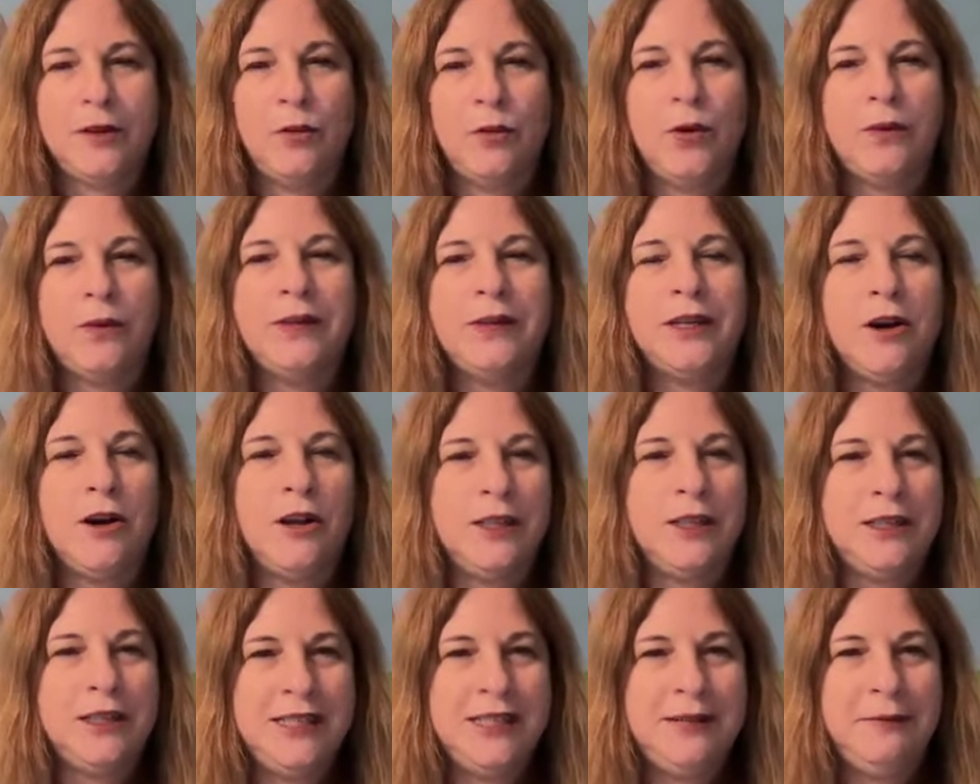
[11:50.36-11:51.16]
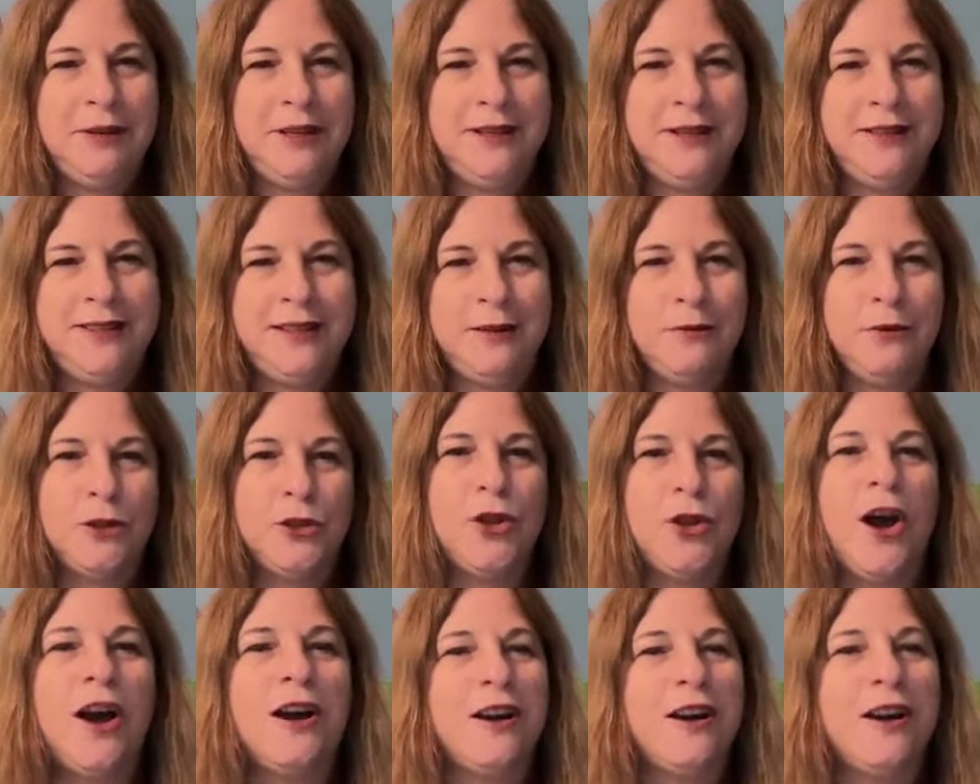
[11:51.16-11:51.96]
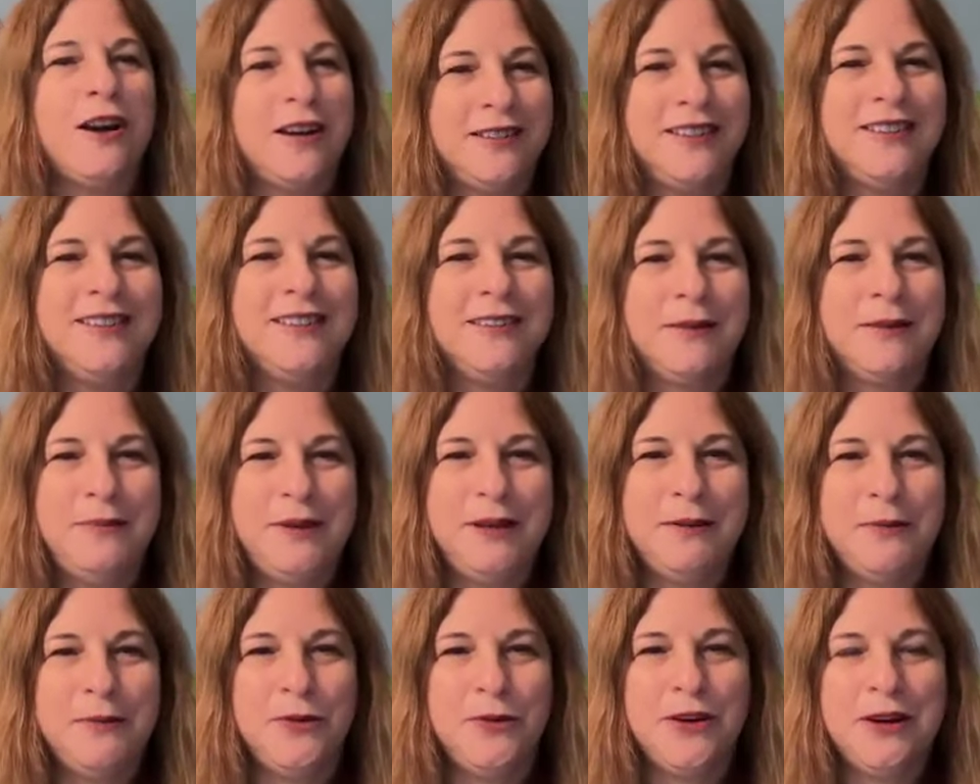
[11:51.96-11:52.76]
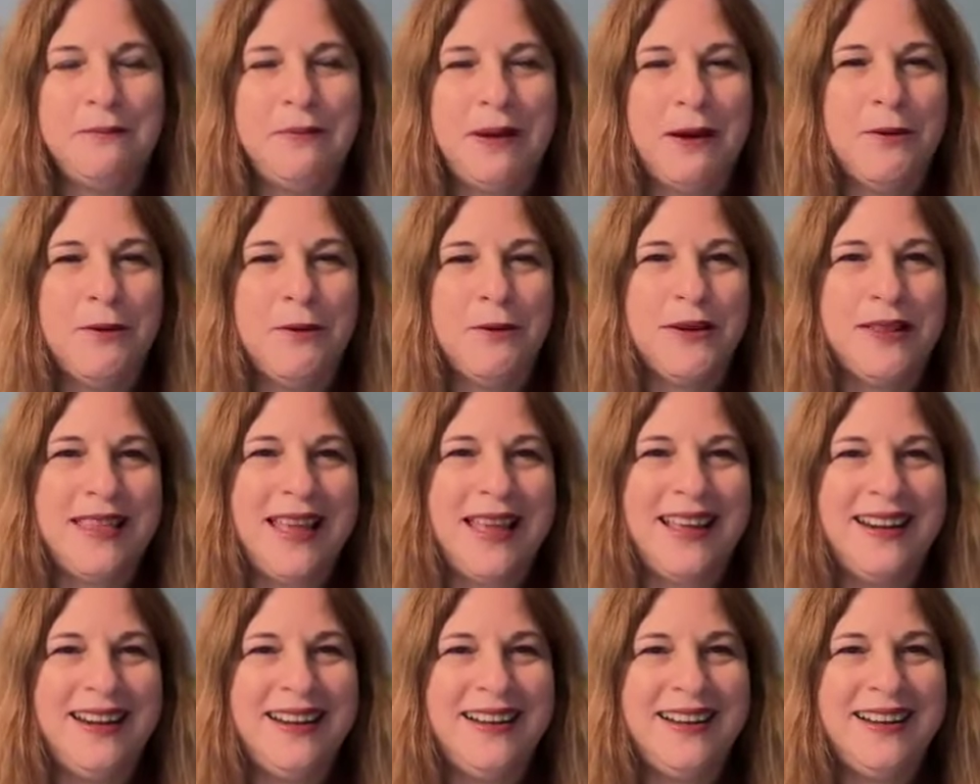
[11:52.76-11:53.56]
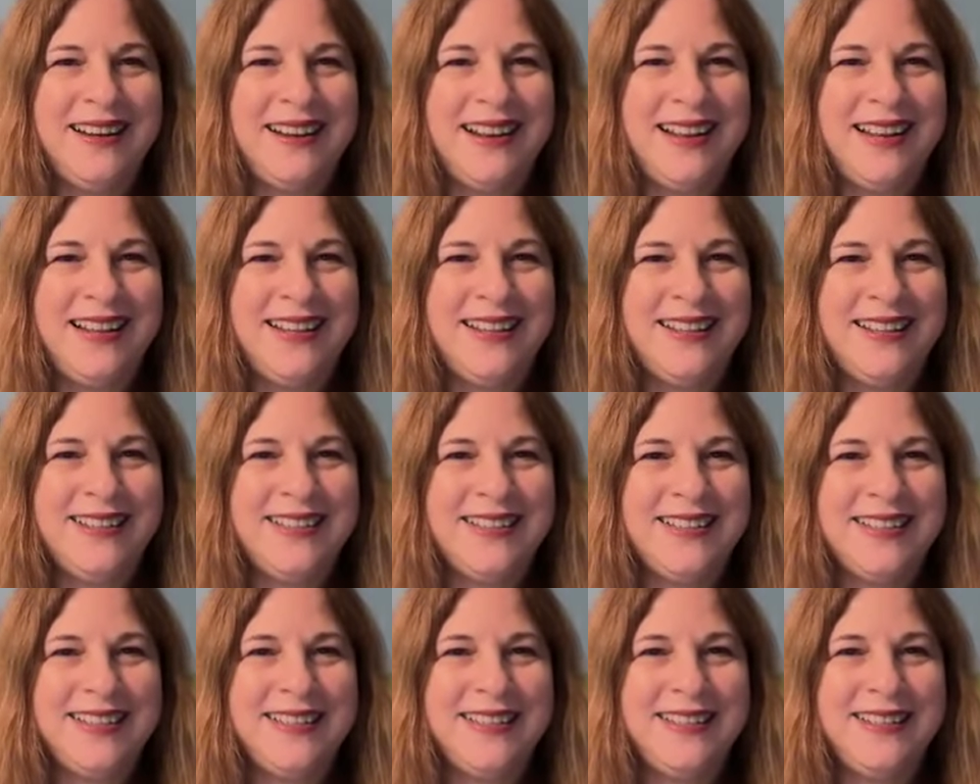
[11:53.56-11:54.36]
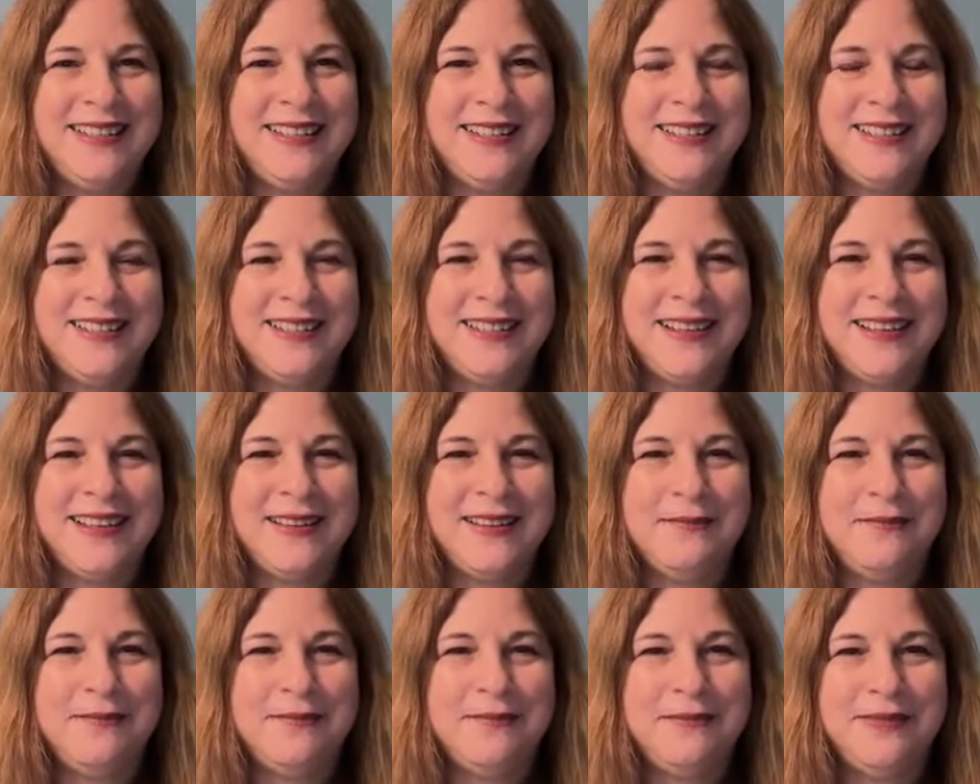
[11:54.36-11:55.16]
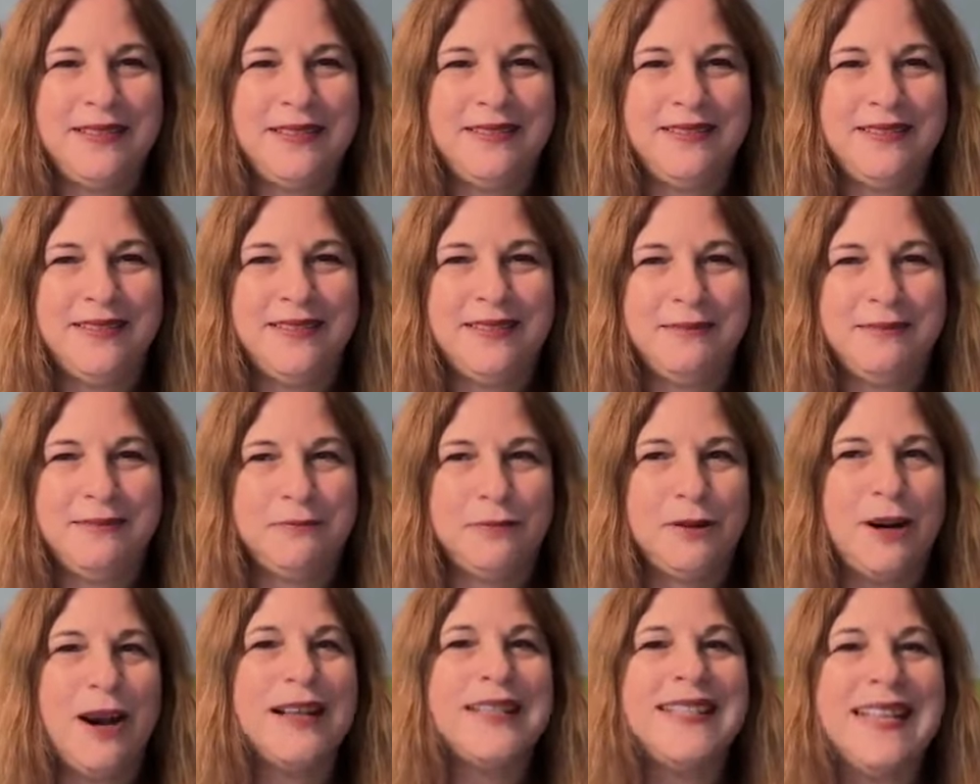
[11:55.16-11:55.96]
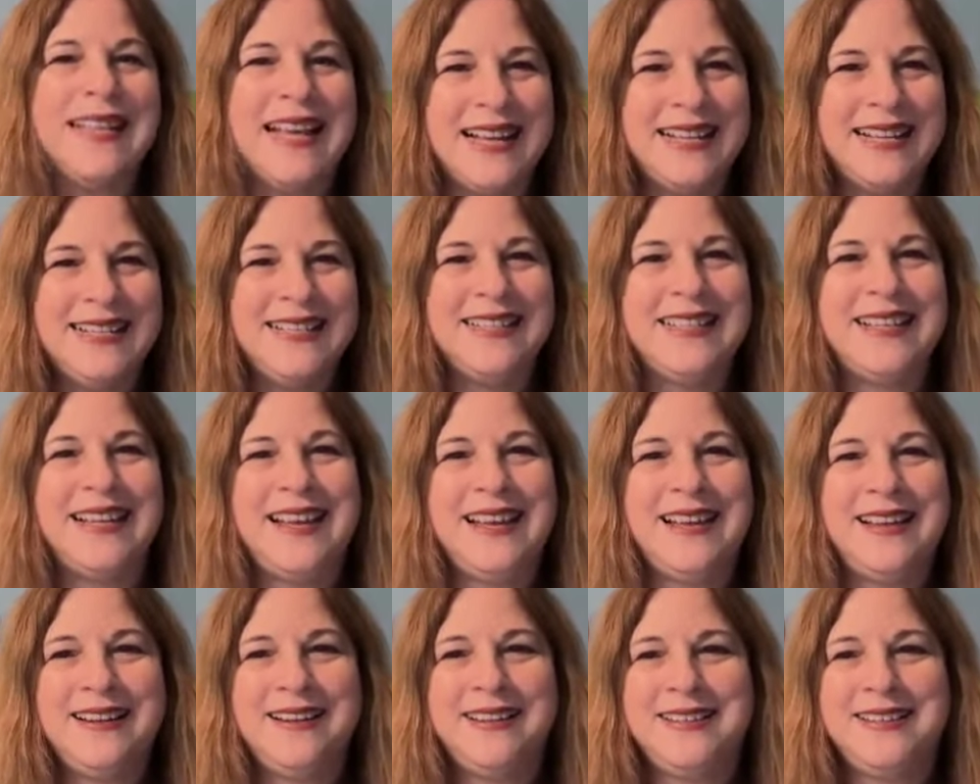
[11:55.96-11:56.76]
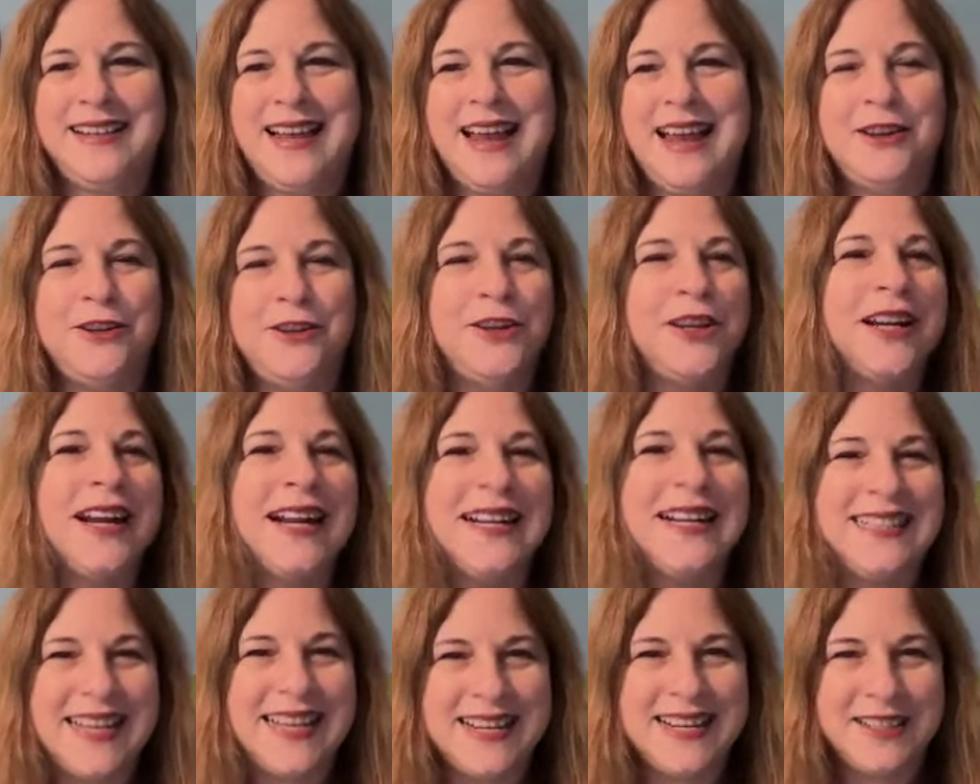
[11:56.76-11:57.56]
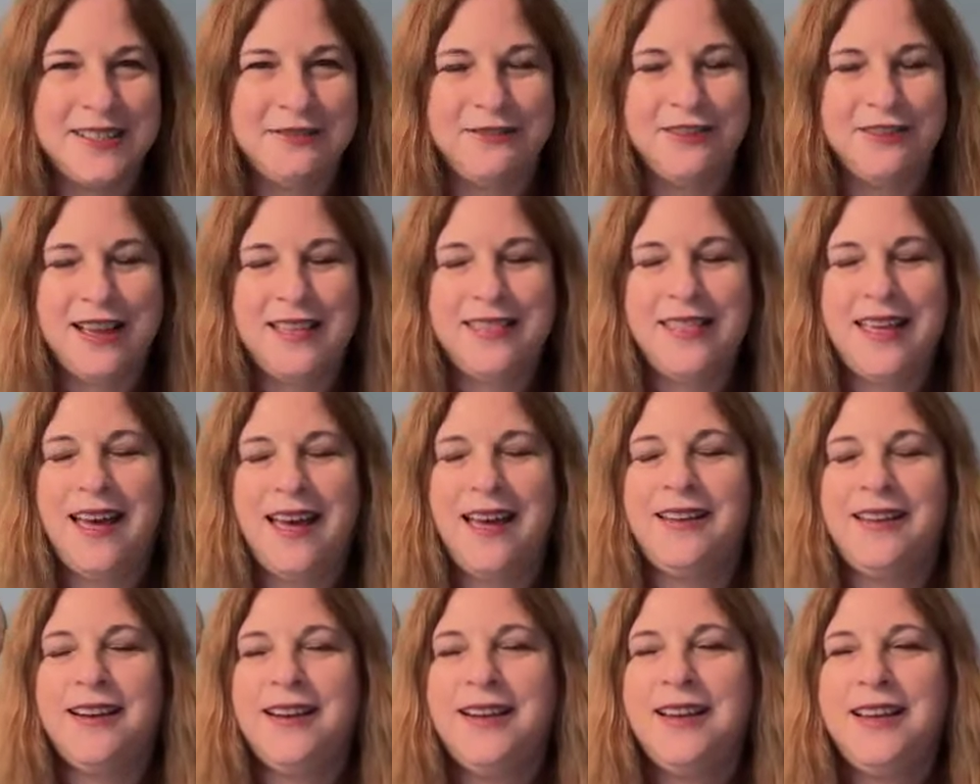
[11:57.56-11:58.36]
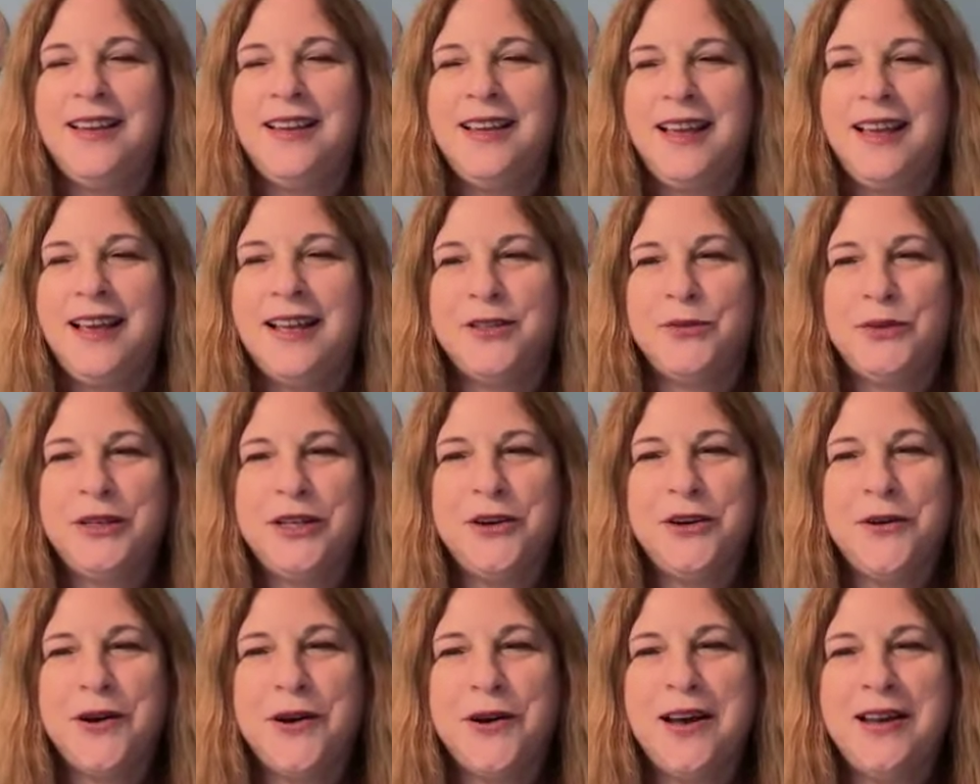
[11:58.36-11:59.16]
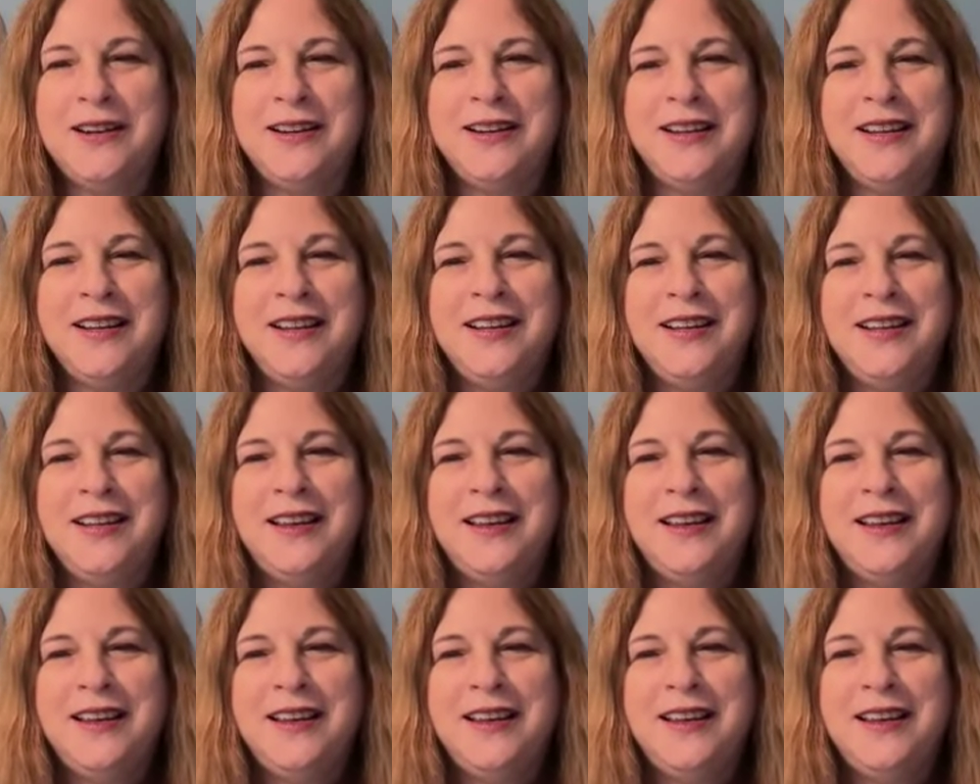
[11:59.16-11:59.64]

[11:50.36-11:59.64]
what we call demons. And we'll talk a bit more about what that is in this process and how you can identify that as we go on.